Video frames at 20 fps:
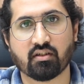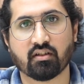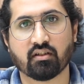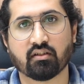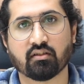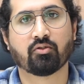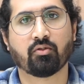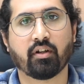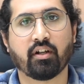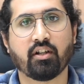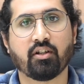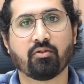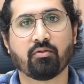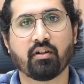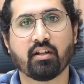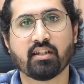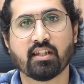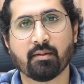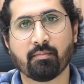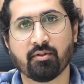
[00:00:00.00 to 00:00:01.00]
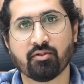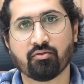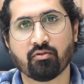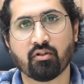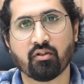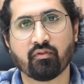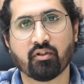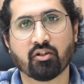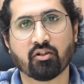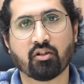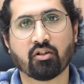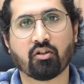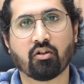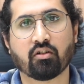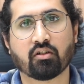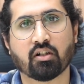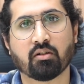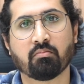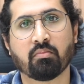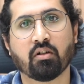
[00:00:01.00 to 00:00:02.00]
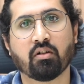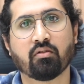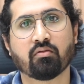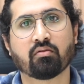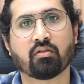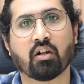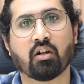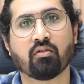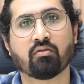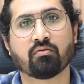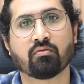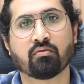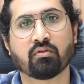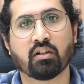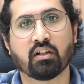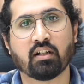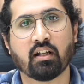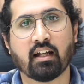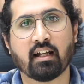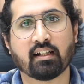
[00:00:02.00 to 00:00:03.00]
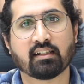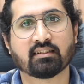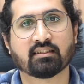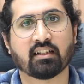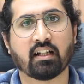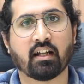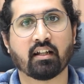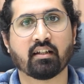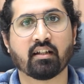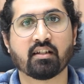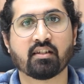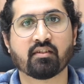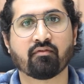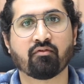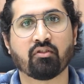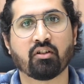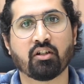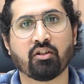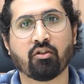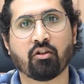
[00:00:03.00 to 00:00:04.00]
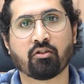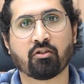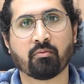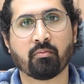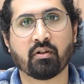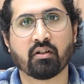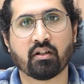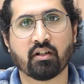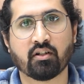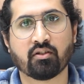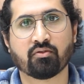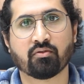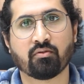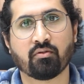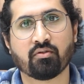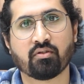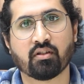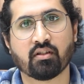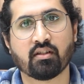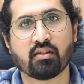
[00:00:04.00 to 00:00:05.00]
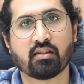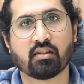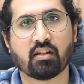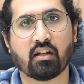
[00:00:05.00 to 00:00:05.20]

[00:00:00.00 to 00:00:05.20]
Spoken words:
So in today's episode, we're going to talk about how Google Ads and its fully automated solutions